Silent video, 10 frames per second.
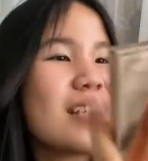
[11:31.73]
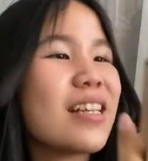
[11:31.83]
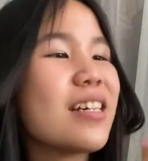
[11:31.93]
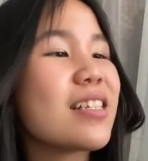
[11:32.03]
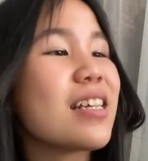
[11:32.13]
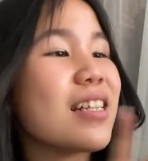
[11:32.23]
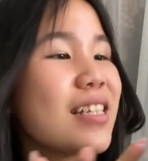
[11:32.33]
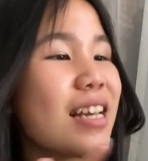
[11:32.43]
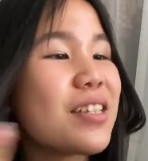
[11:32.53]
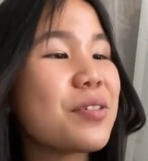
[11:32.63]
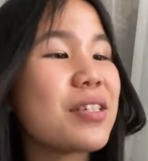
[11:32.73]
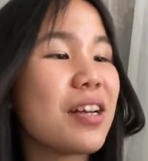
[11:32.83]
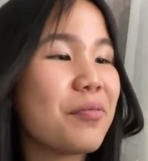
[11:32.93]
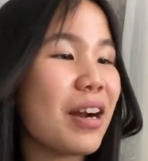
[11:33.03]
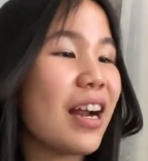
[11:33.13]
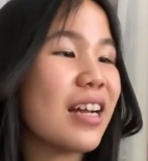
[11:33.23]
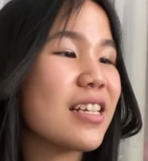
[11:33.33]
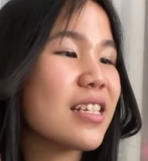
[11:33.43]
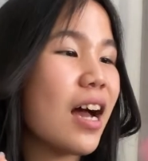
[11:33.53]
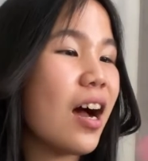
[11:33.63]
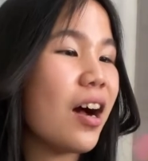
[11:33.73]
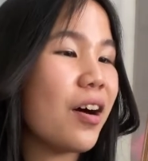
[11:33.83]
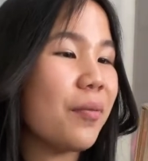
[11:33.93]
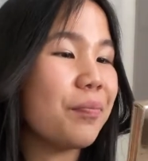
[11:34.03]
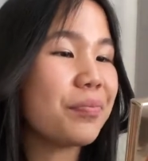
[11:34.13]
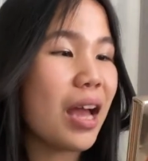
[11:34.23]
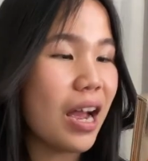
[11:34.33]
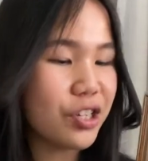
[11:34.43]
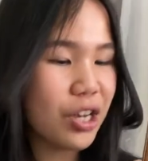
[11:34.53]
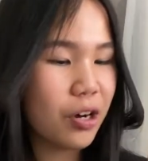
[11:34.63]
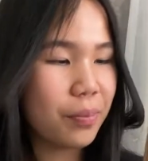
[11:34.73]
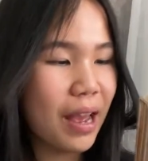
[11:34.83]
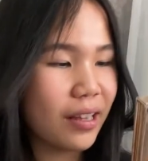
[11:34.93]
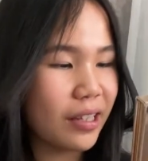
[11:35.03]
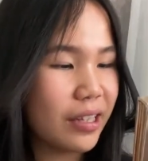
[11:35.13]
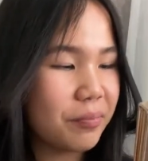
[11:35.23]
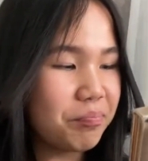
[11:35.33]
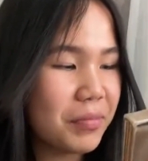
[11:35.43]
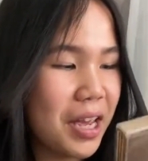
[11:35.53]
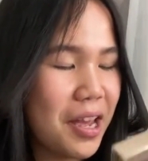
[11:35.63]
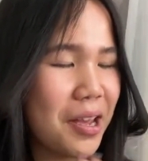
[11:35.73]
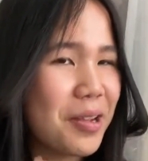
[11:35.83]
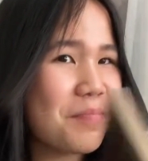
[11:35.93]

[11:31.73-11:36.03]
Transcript: the Sunset to Sunrise um eyeshadow palette. Okay,